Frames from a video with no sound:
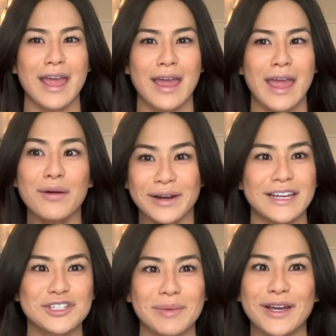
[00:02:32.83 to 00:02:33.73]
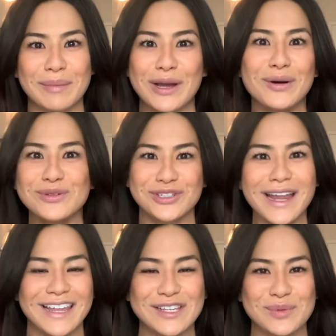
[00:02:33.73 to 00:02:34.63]
heritage, my own
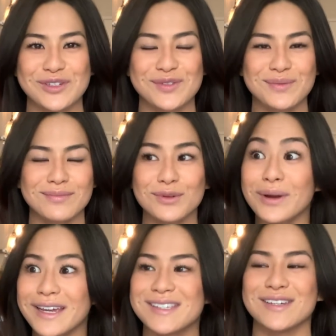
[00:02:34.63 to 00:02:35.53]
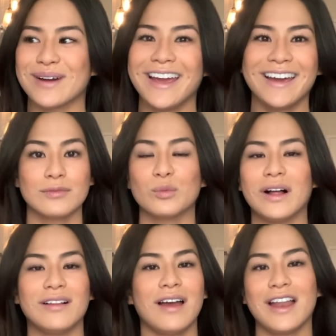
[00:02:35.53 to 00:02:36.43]
genetics, which is crazy, right?
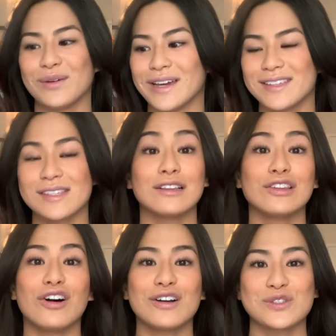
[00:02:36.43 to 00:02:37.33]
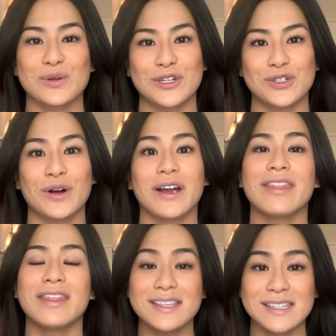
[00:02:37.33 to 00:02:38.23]
Well, anyways, long story
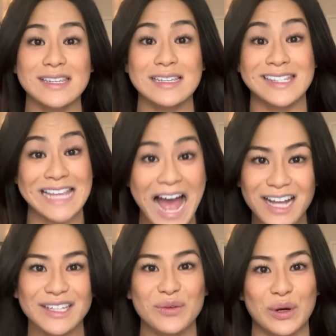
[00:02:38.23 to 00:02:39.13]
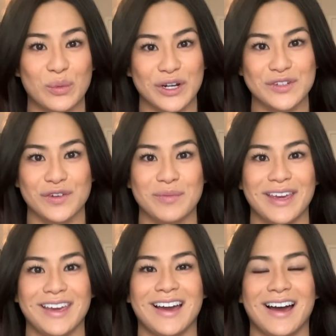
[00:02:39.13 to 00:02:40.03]
short, this is exactly what worked for
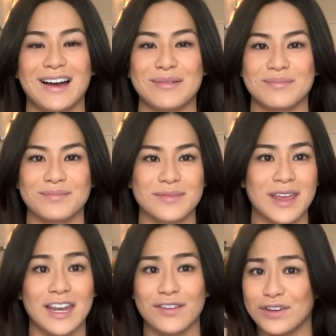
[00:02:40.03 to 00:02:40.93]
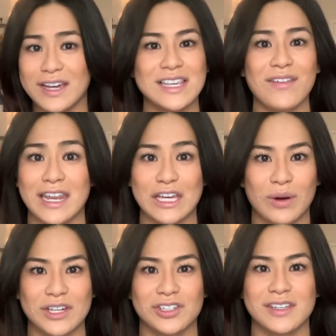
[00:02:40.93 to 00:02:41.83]
me. And if you guys have any
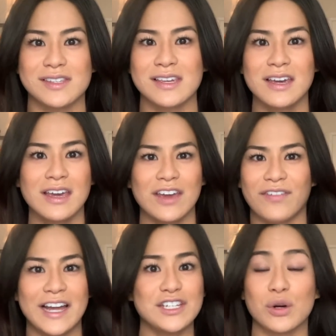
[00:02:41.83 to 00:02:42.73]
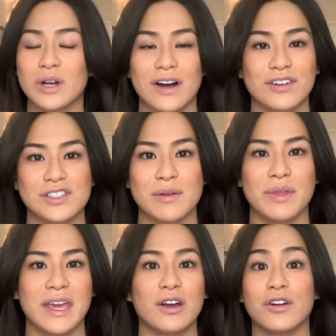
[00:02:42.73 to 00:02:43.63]
questions, if I don't cover
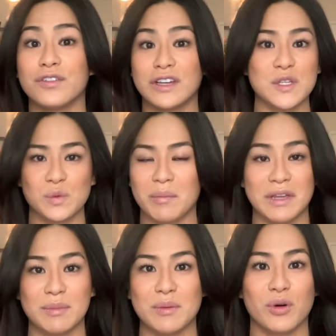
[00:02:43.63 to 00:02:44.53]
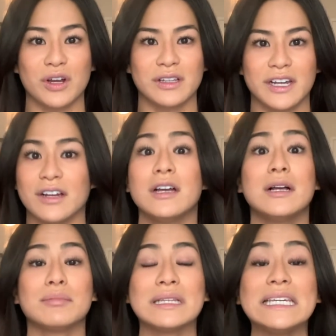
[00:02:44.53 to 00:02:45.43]
something, or if you guys want me to be more clear,
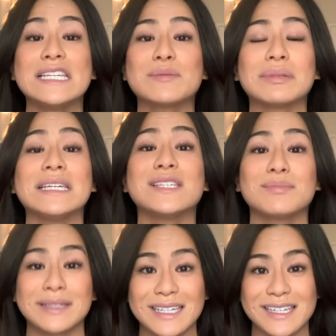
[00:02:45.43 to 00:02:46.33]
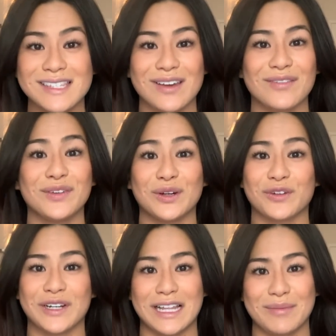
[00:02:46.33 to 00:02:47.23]
please, please, please feel
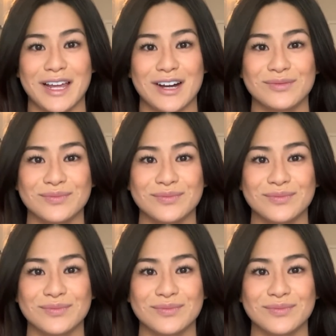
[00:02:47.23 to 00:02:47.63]
free to let me know.